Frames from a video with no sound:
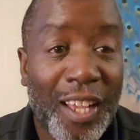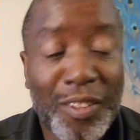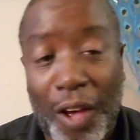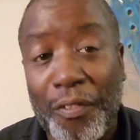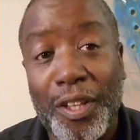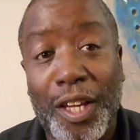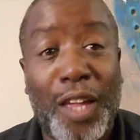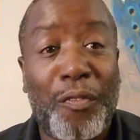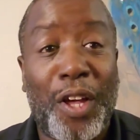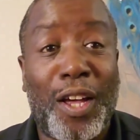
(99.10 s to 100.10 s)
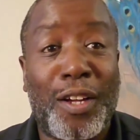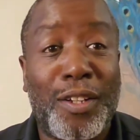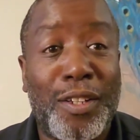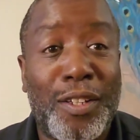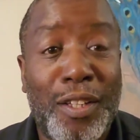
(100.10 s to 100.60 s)
So I'm a lucky man.
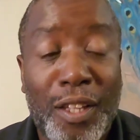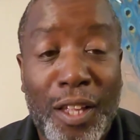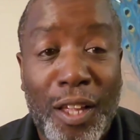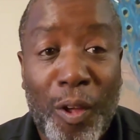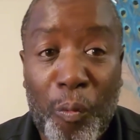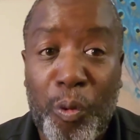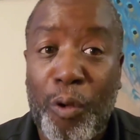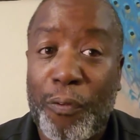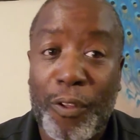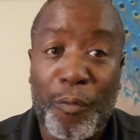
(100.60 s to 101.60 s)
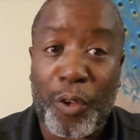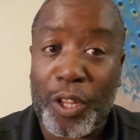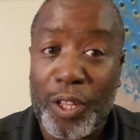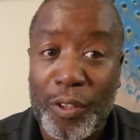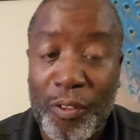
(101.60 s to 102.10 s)
Proof in the
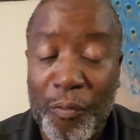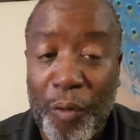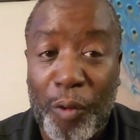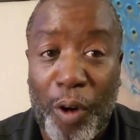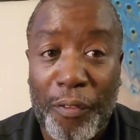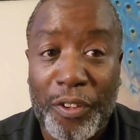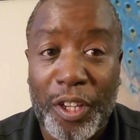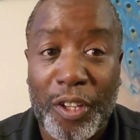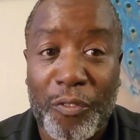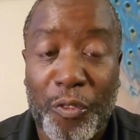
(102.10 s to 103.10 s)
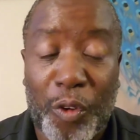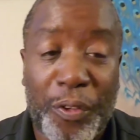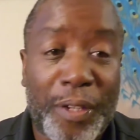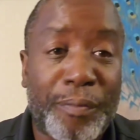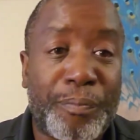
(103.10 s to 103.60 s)
pudding. My wife cooking for me.